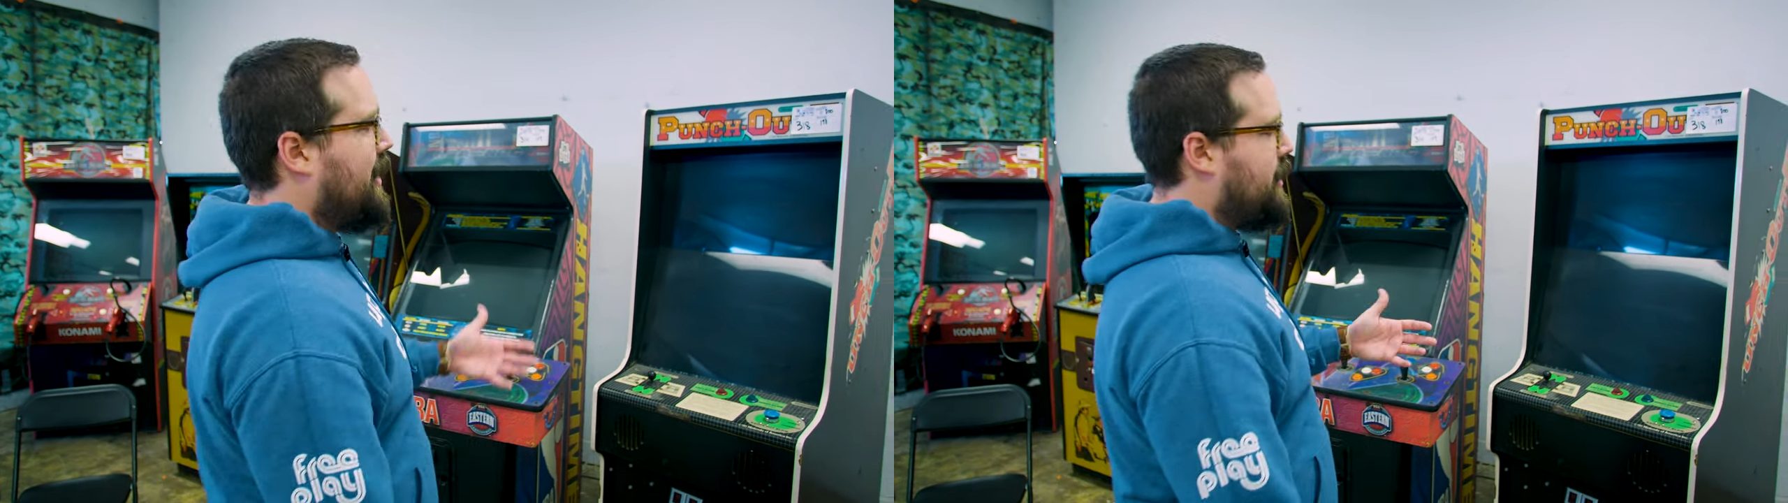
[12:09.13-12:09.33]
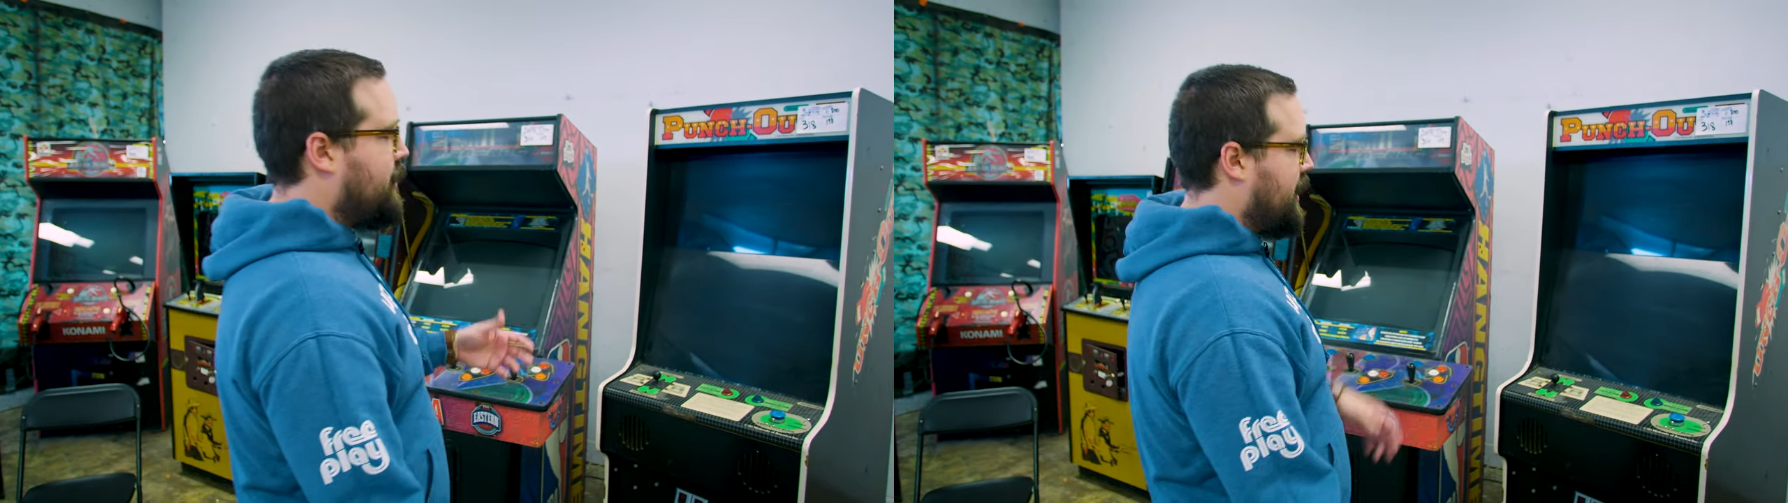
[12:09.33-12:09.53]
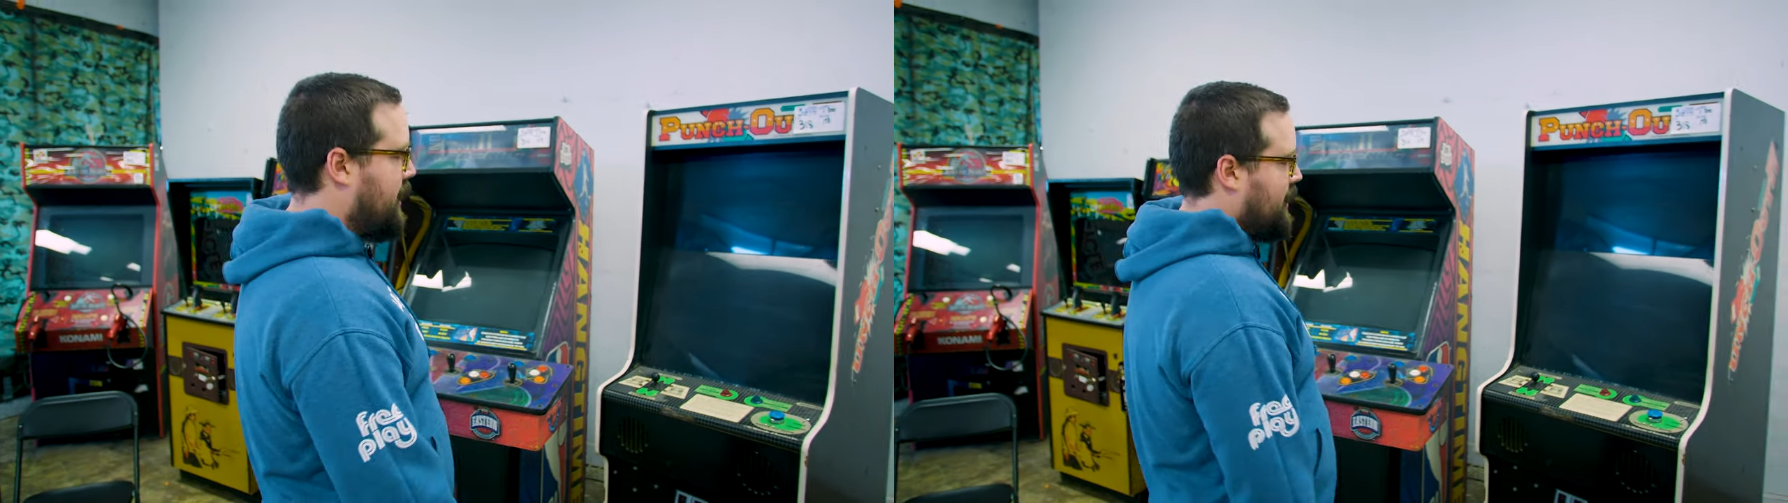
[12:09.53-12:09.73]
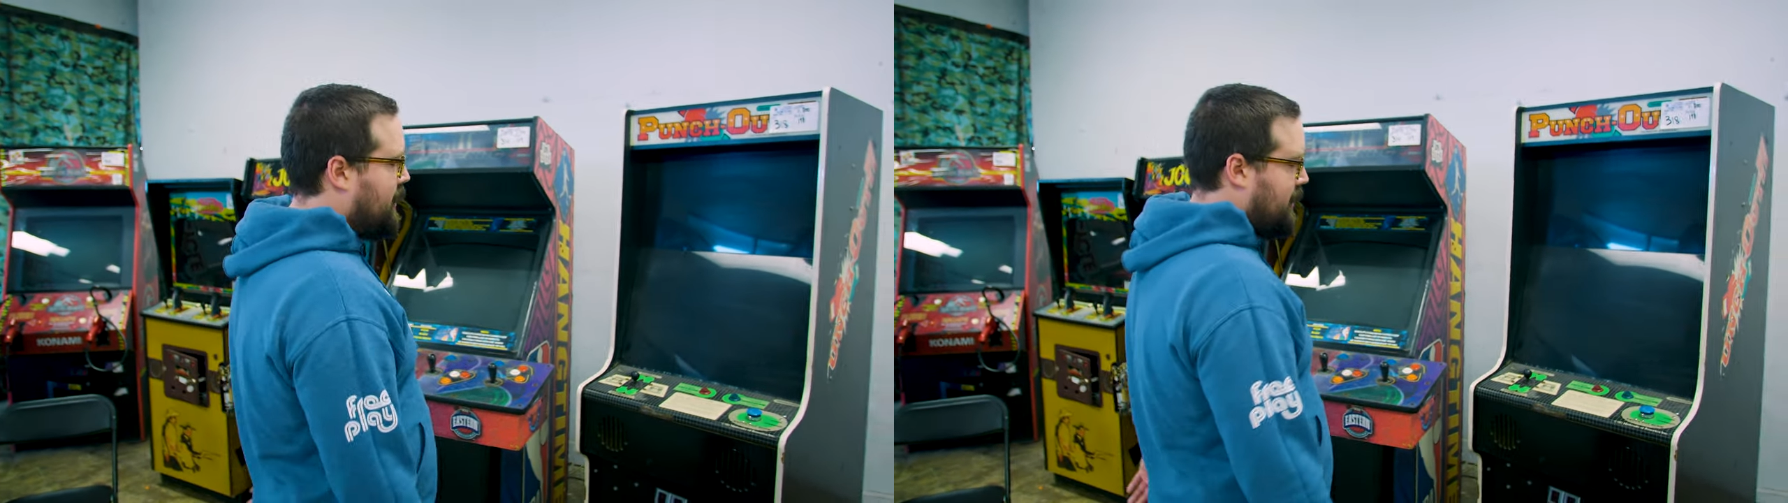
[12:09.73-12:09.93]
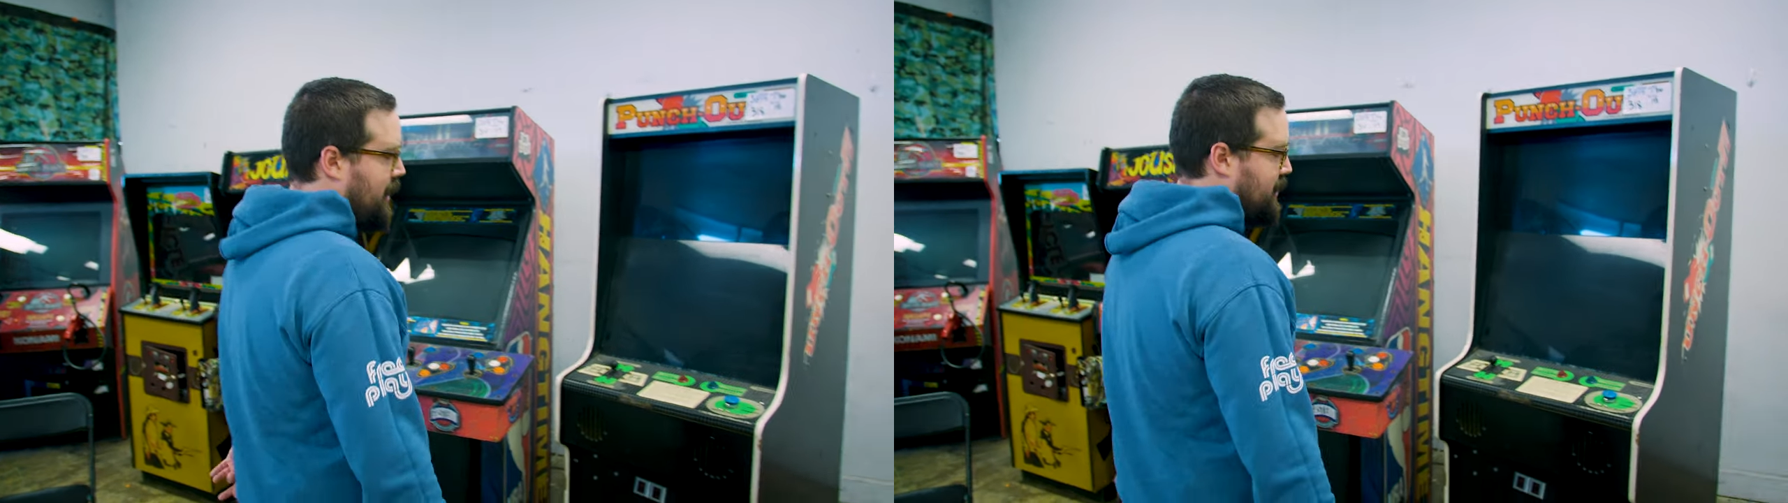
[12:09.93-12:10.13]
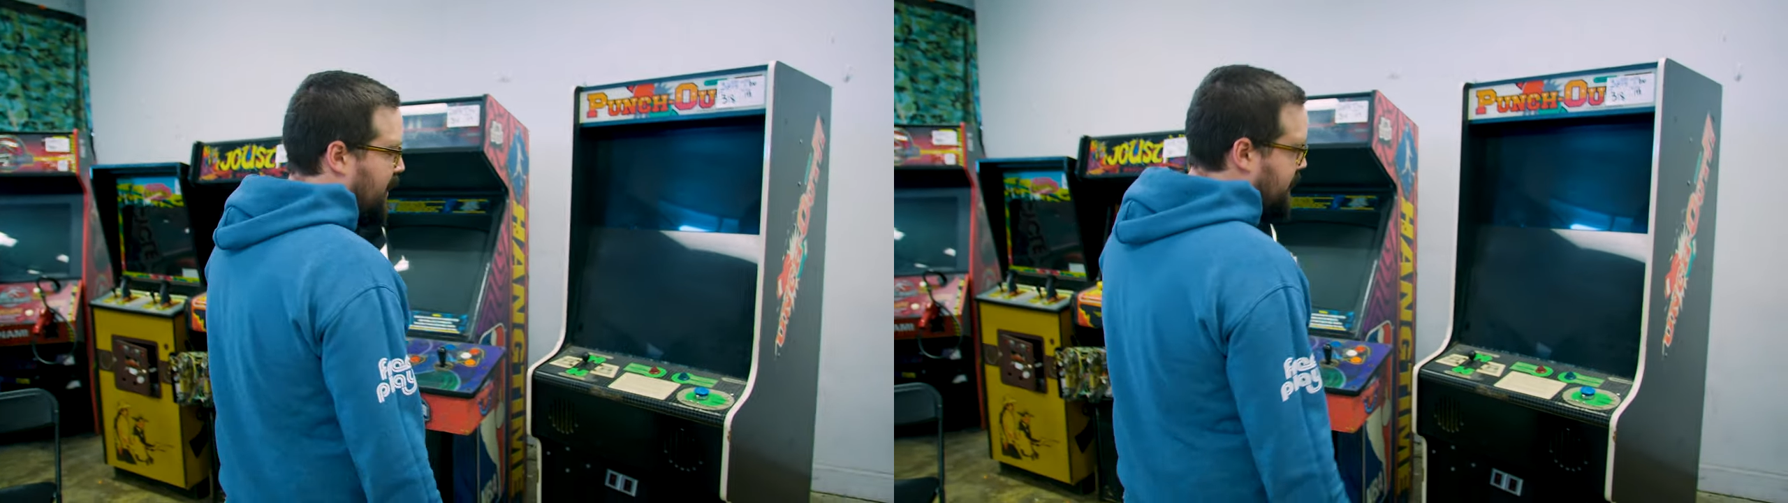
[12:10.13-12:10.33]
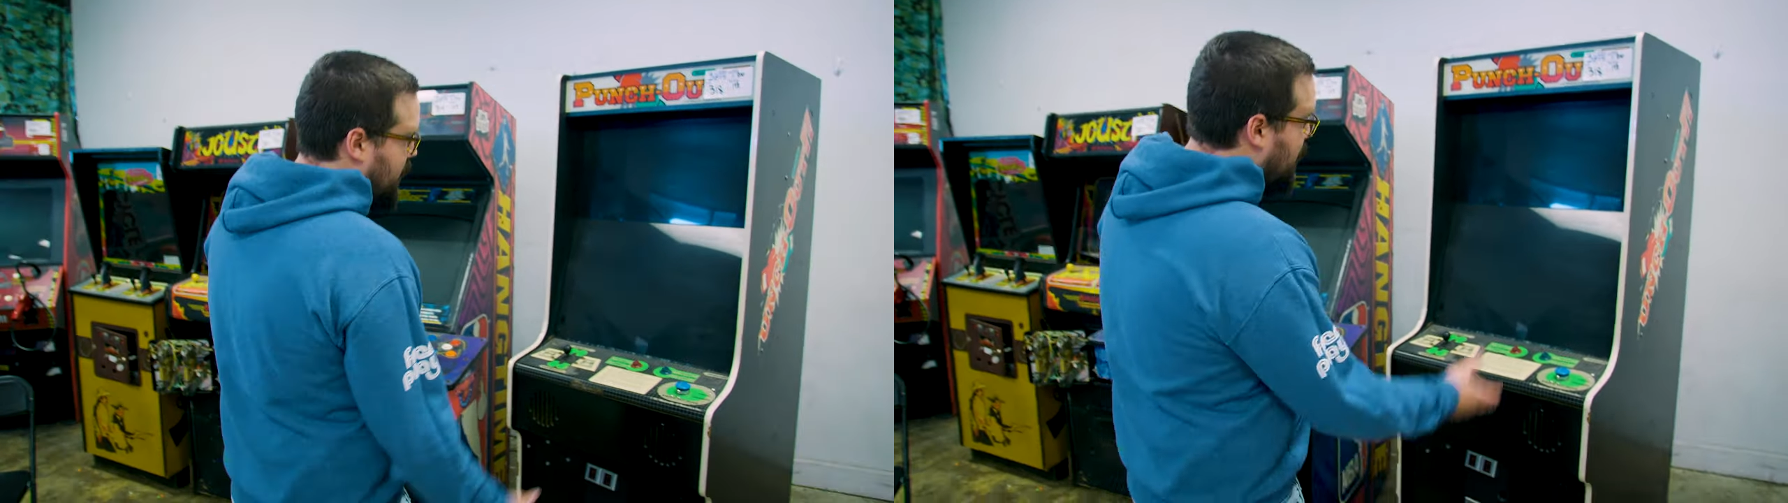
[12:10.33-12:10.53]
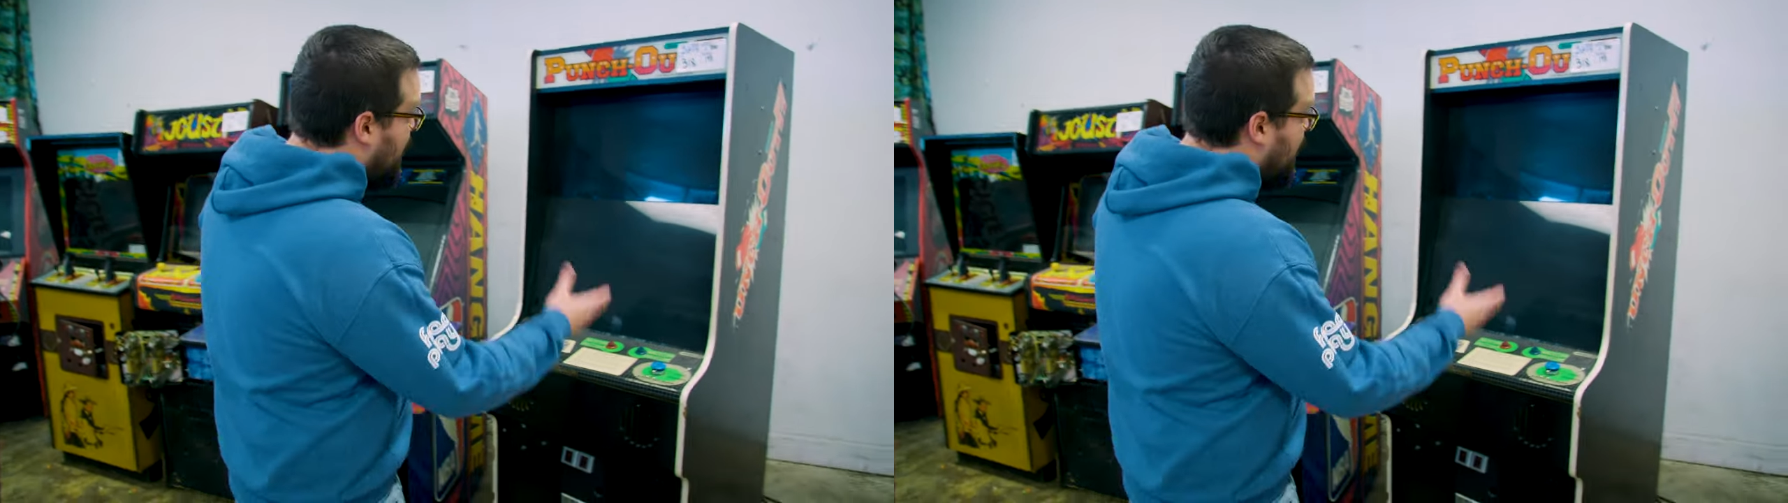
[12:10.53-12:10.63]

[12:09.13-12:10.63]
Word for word: is getting kind of soft.